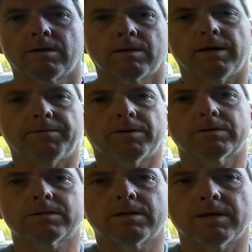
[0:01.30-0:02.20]
Hi
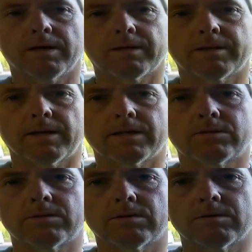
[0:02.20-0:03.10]
folks, uh, I thought I'd
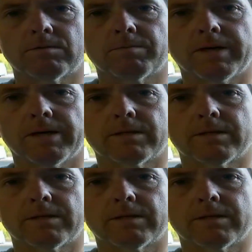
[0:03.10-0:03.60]
show you my